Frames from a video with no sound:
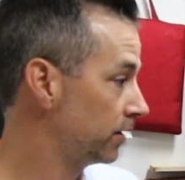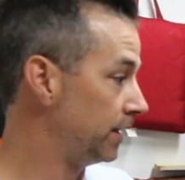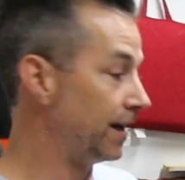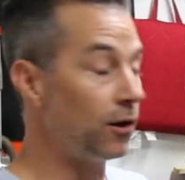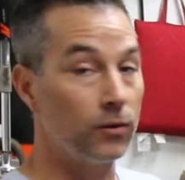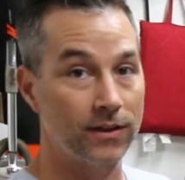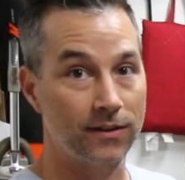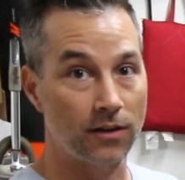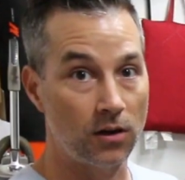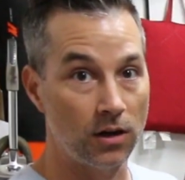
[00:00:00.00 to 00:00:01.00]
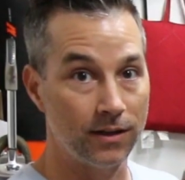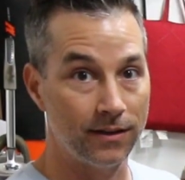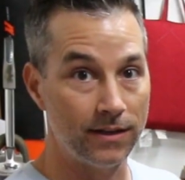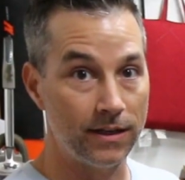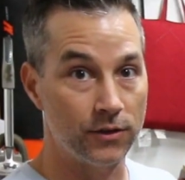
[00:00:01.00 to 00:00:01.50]
The outlets
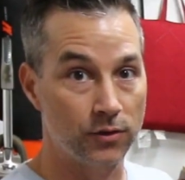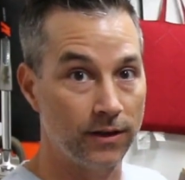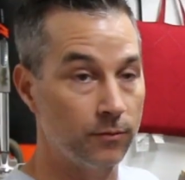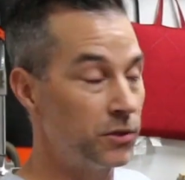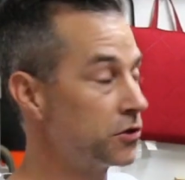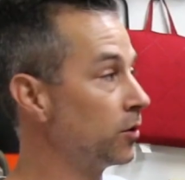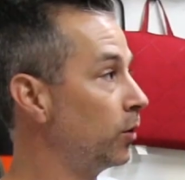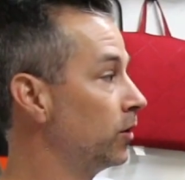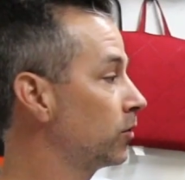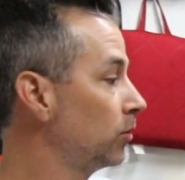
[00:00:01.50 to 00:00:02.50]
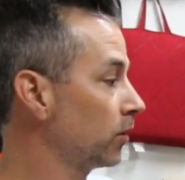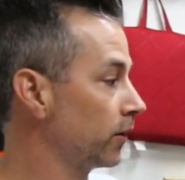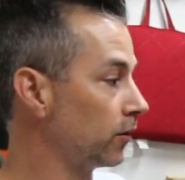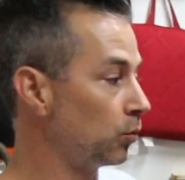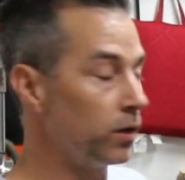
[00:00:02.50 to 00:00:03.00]
on the transmission oil cooler,
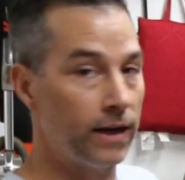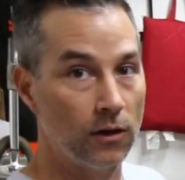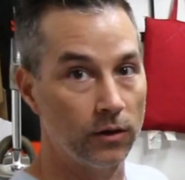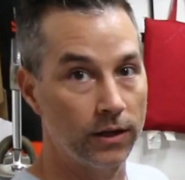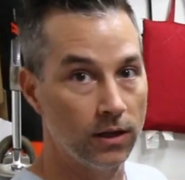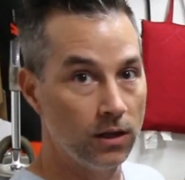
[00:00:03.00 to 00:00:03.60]
there's one outlet